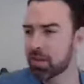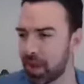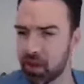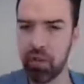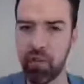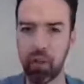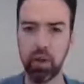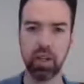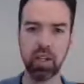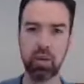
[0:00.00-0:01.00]
about looking for
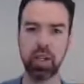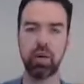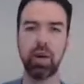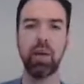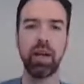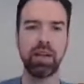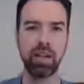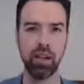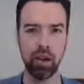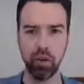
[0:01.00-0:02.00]
work in 2021 is
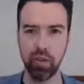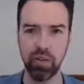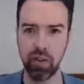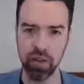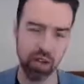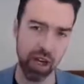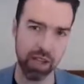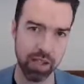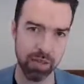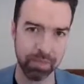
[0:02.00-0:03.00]
there's a lot of review
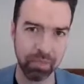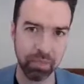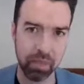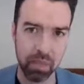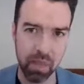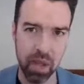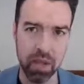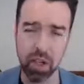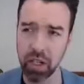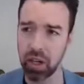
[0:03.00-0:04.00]
sites.
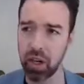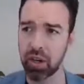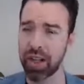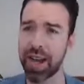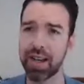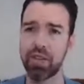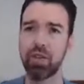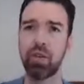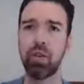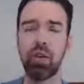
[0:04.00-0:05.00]
So you can go to
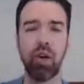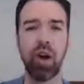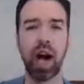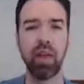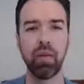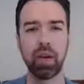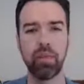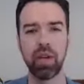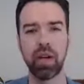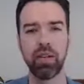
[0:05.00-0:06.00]
Glassdoor or other
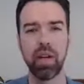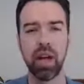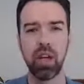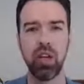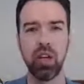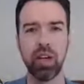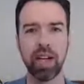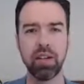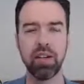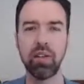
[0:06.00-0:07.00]
websites. You can
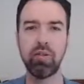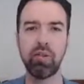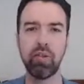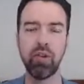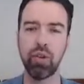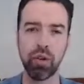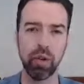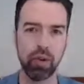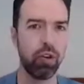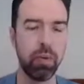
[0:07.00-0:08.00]
actually review the
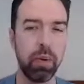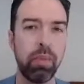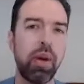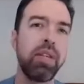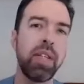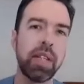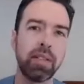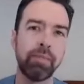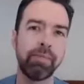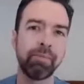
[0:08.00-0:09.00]
recruitment process,